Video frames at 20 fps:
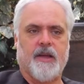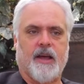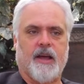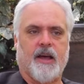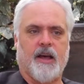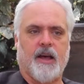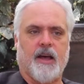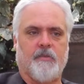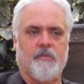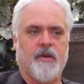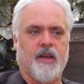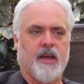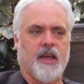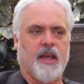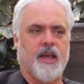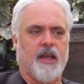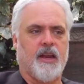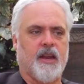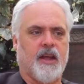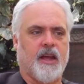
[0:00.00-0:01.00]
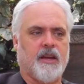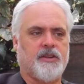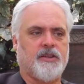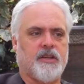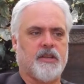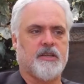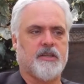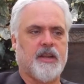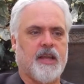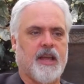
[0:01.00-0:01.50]
And I
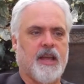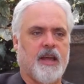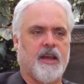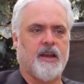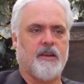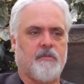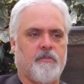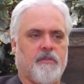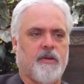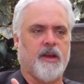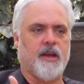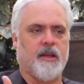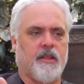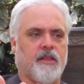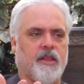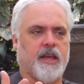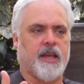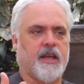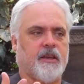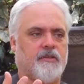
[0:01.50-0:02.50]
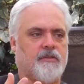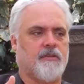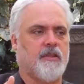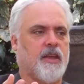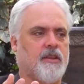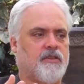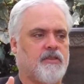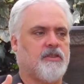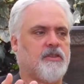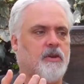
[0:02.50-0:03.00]
just had a
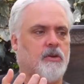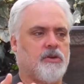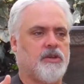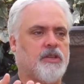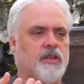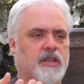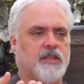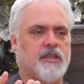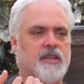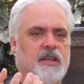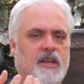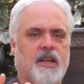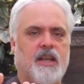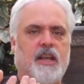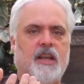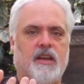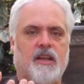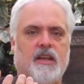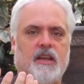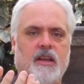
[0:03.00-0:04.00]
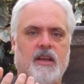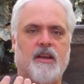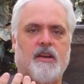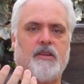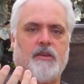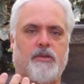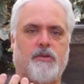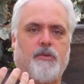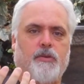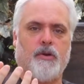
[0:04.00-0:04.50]
socialist need
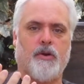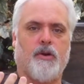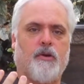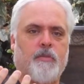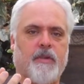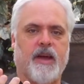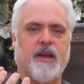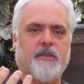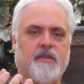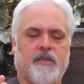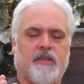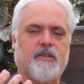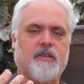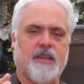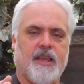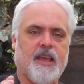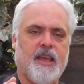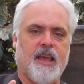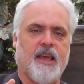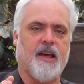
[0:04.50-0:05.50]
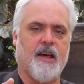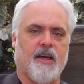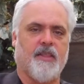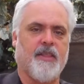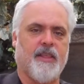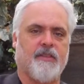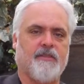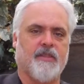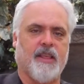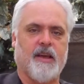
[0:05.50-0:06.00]
to throw my tea on
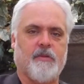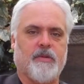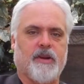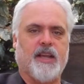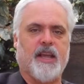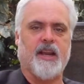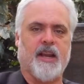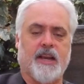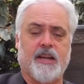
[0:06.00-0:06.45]
this Lamborghini.